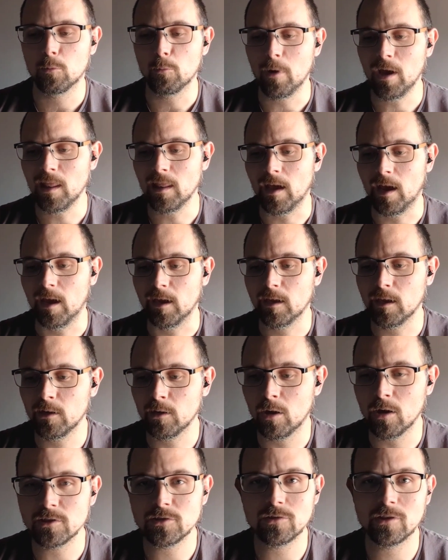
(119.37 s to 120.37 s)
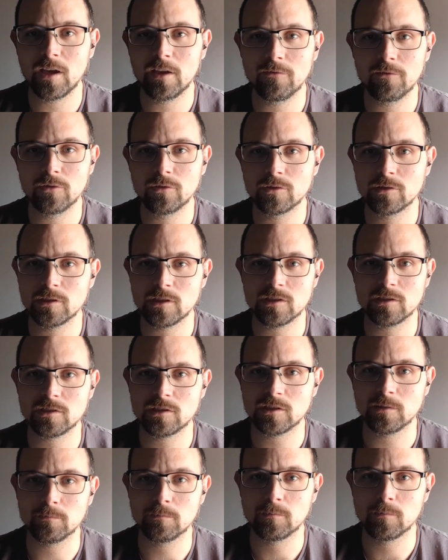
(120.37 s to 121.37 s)
Well, I can also give you just
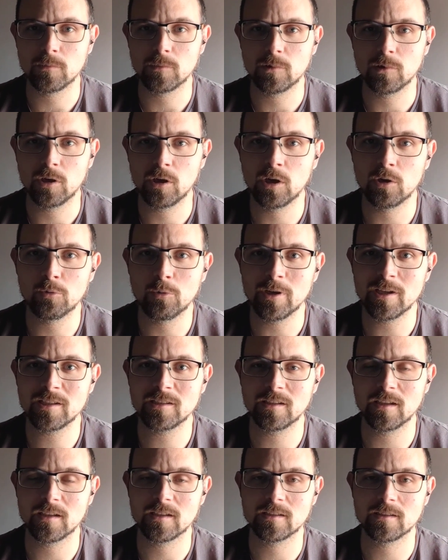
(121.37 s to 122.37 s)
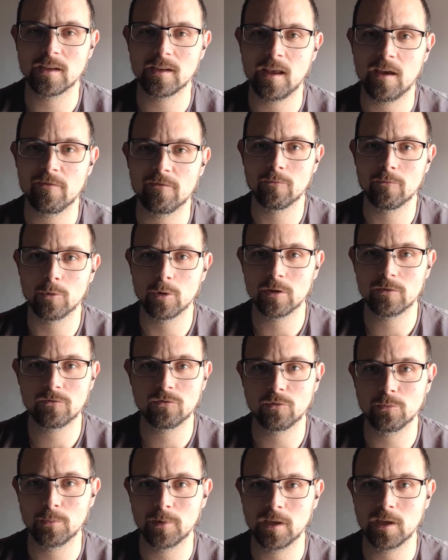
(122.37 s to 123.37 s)
some heuristics that worked
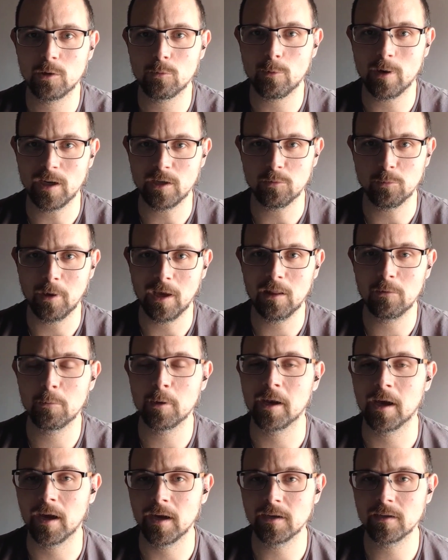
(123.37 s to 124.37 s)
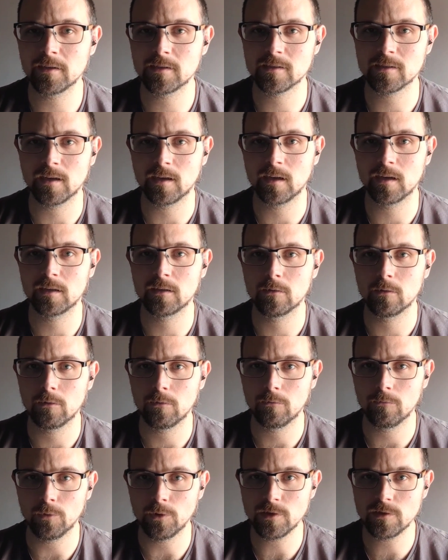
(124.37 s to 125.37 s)
for me quite well when I design
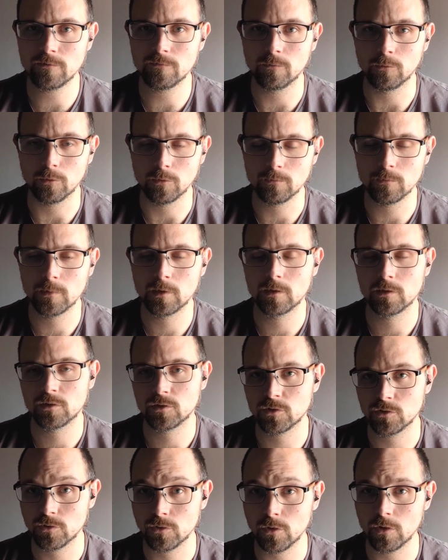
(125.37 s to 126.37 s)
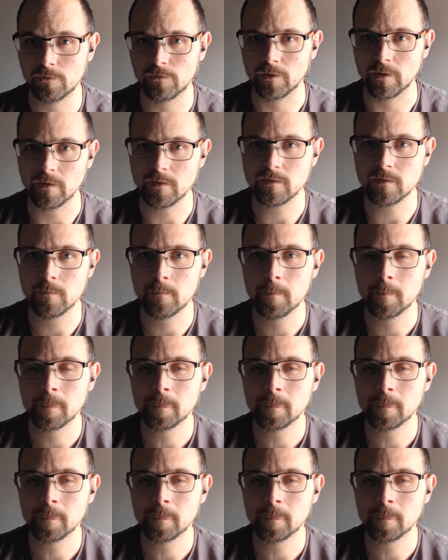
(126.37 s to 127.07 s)
Voiceform surveys.